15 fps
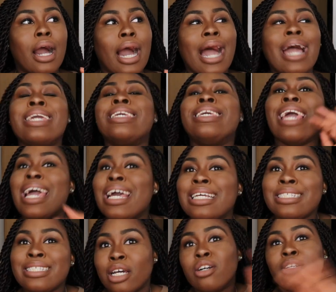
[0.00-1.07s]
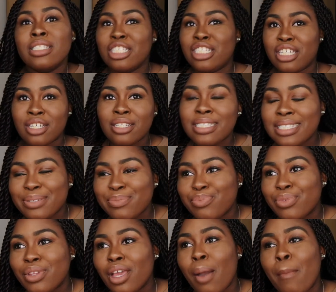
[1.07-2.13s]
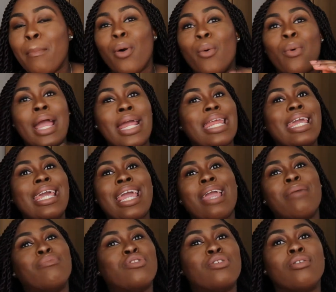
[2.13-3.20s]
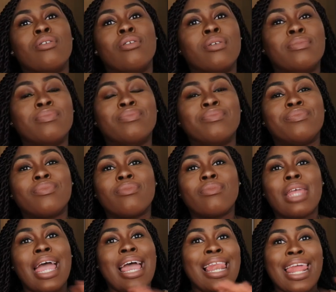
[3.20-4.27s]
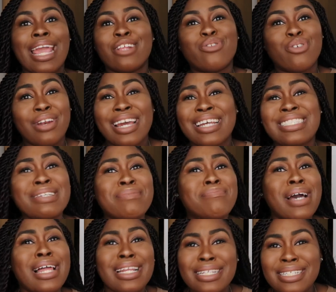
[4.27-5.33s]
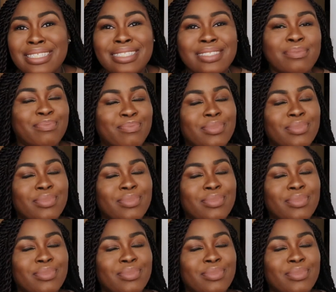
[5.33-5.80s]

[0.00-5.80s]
I get the conditions, but when it came to electrolyte imbalance,